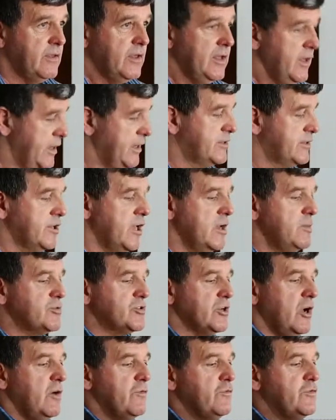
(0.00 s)
in terms
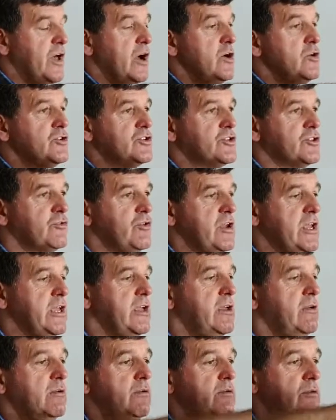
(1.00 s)
of those
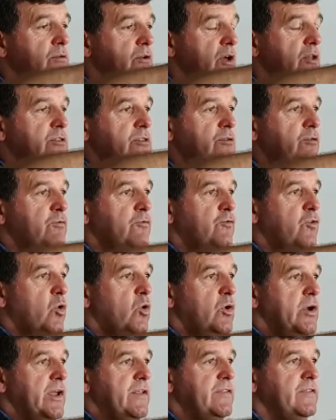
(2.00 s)
three, not for
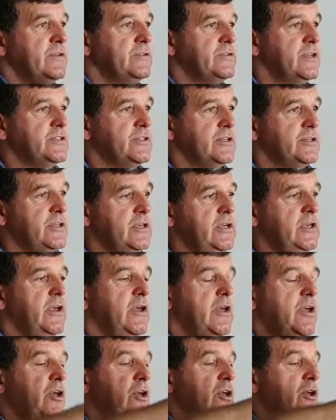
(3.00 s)
ethnicity.
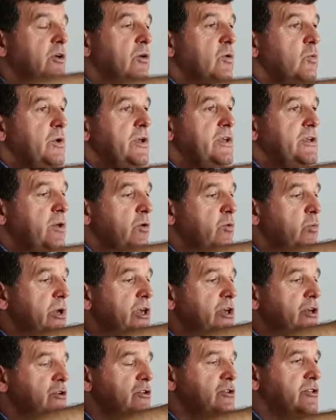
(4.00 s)
We, we
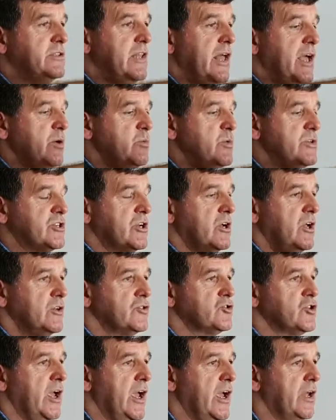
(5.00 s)
used language,
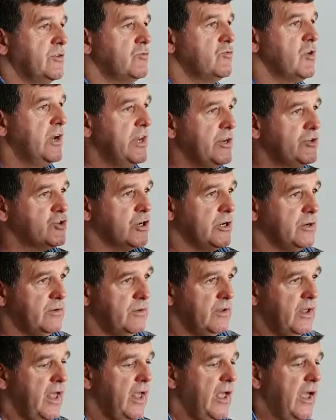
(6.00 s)
culture, and religion,
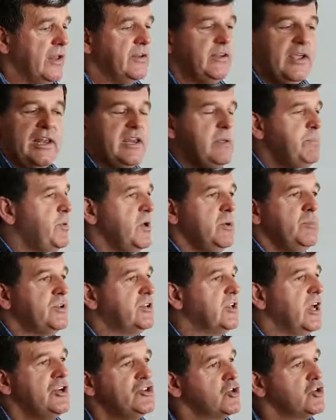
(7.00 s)
and any
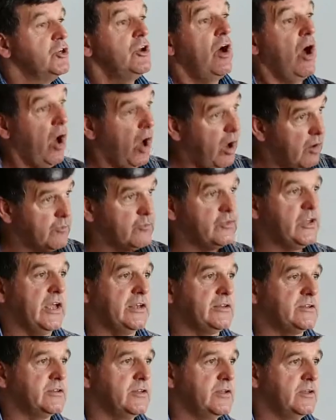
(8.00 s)
permutation of
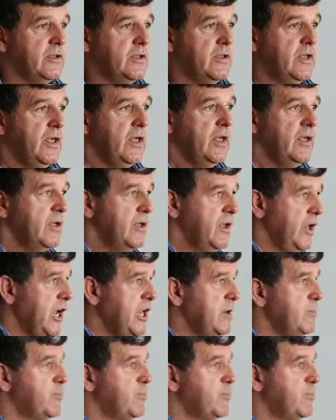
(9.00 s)
that. In